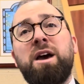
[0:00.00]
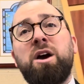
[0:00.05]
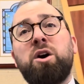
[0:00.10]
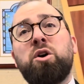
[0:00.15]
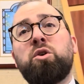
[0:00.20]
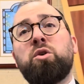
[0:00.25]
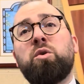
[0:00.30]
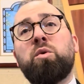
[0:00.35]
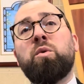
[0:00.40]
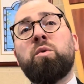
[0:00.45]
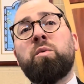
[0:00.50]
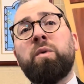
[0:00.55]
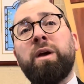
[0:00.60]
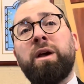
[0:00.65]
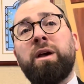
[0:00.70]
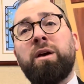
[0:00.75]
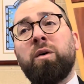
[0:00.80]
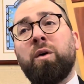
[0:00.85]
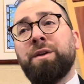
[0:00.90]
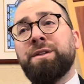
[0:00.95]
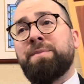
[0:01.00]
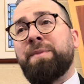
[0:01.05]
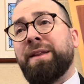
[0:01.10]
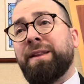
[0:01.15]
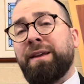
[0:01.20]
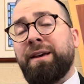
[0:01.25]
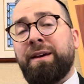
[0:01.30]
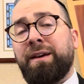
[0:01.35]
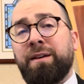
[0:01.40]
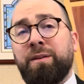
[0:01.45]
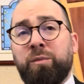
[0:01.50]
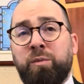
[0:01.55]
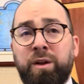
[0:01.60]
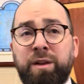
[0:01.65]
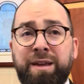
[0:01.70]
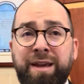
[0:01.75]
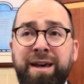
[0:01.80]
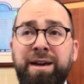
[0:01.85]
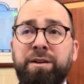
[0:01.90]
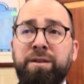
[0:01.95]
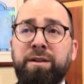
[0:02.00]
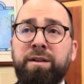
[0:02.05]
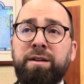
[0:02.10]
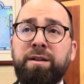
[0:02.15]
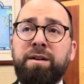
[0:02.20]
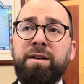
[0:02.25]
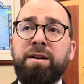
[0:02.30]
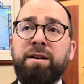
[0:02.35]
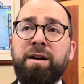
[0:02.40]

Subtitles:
who we ultimately will kill